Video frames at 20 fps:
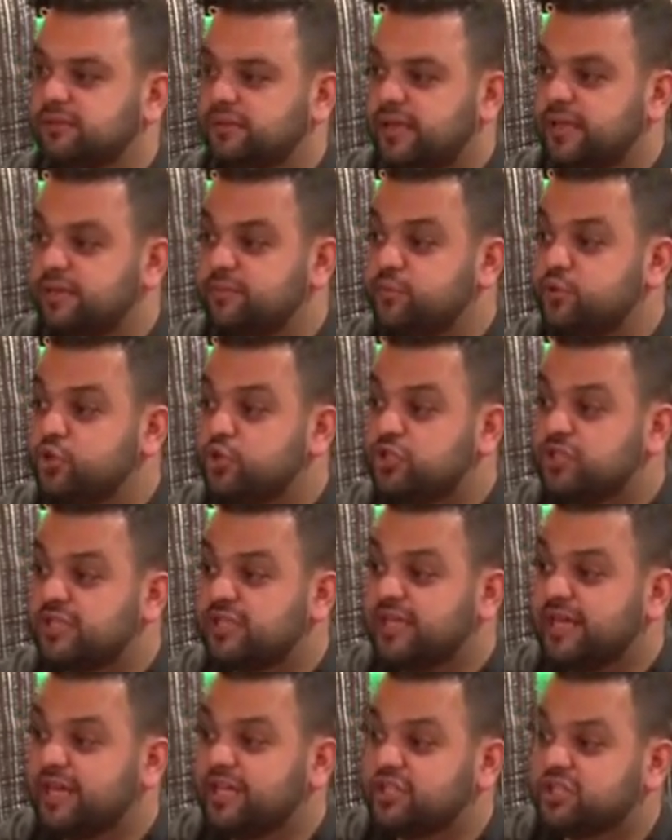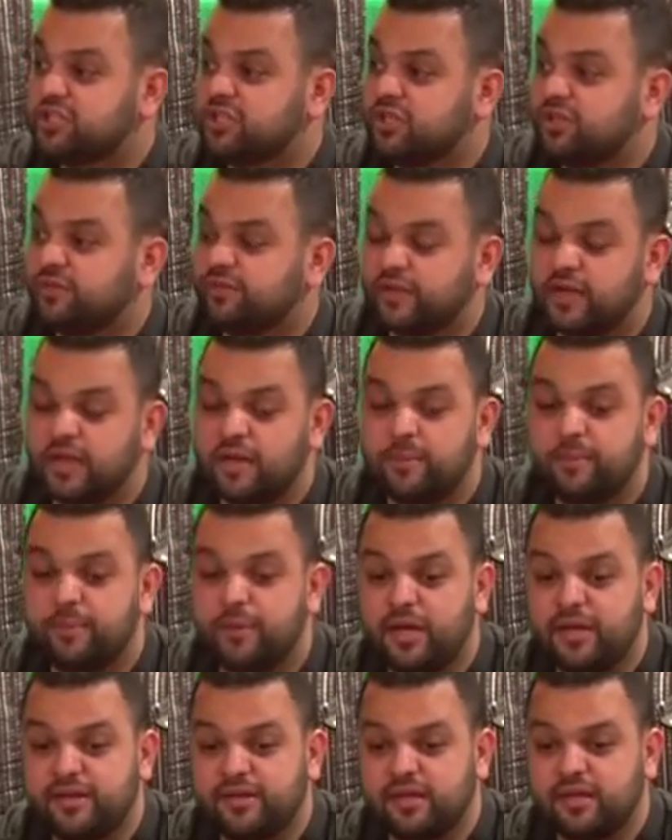and mutilation of her
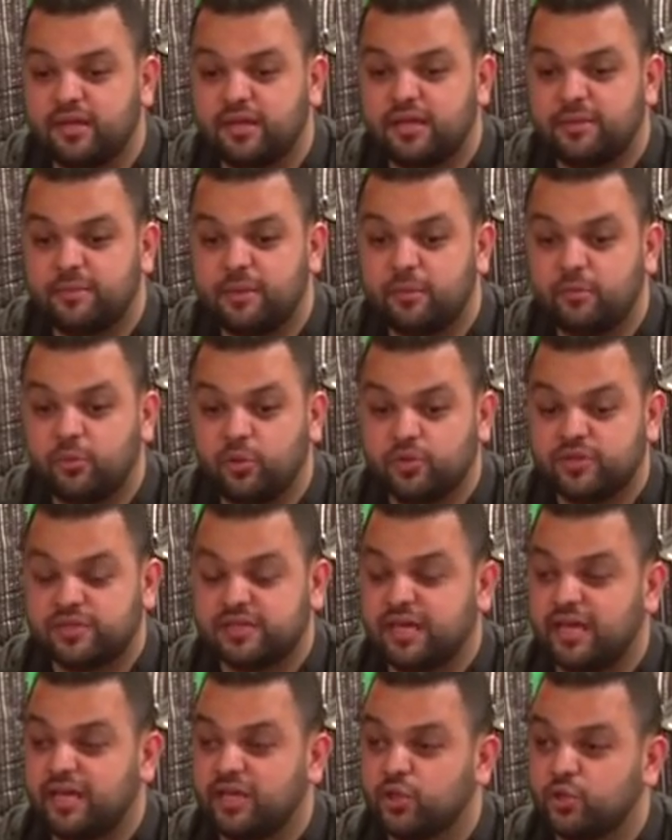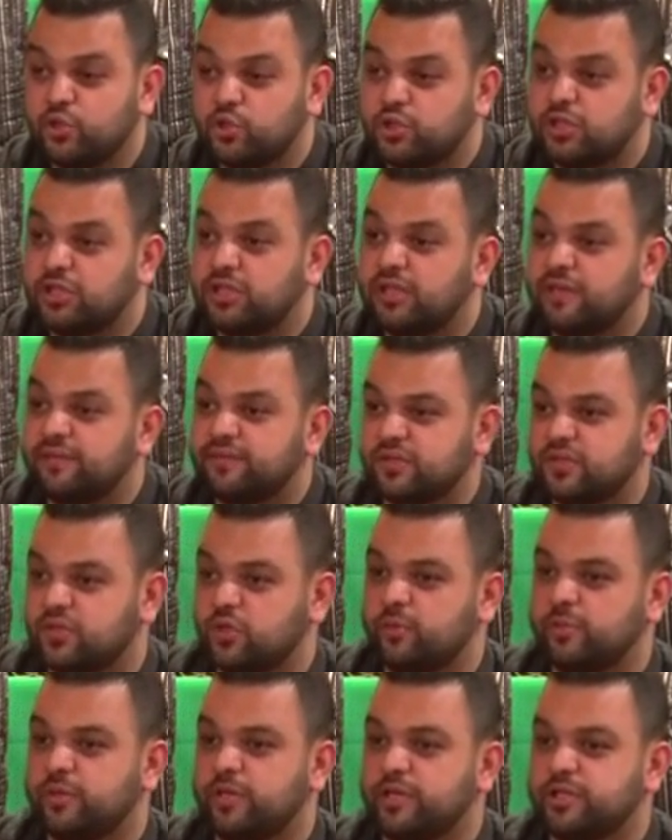brother, Imam Hussein, who she loved so
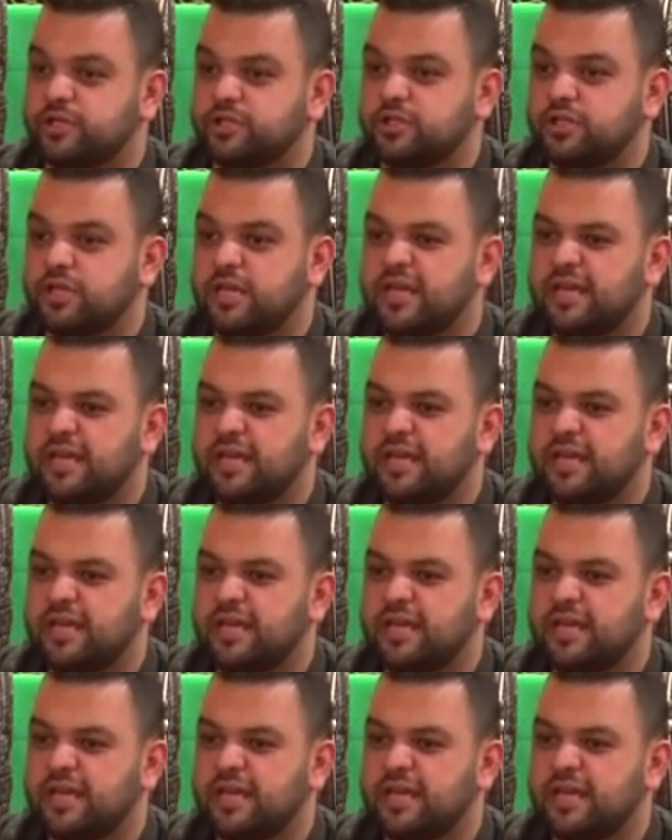much.